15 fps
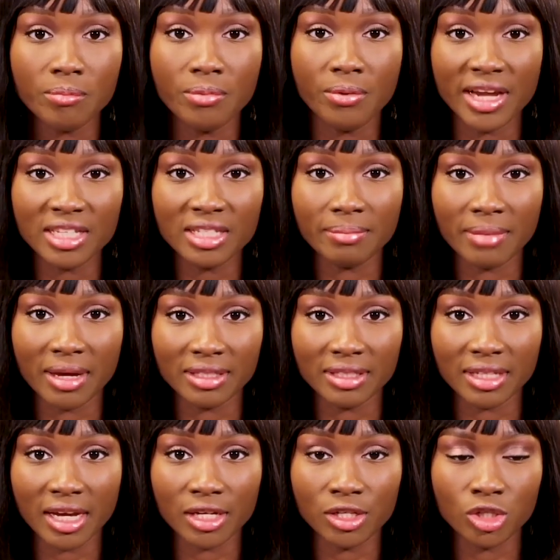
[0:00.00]
breast
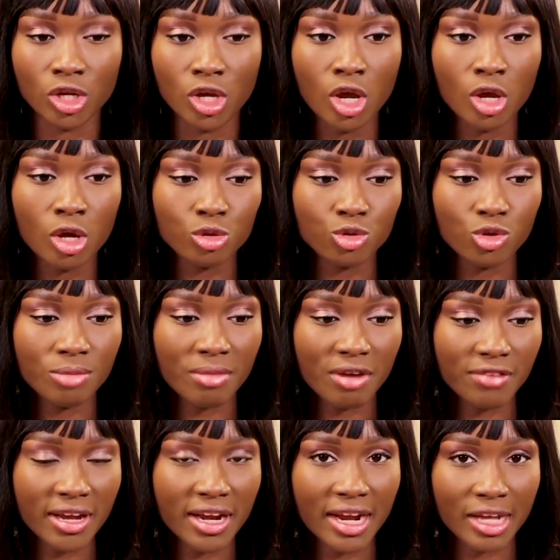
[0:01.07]
massage. So you might
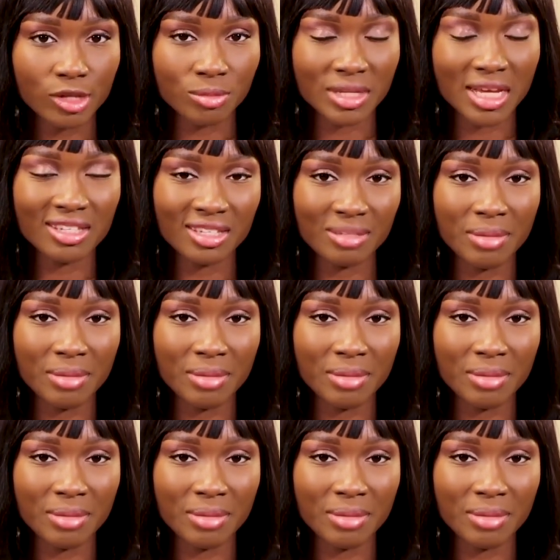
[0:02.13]
find out that sometimes this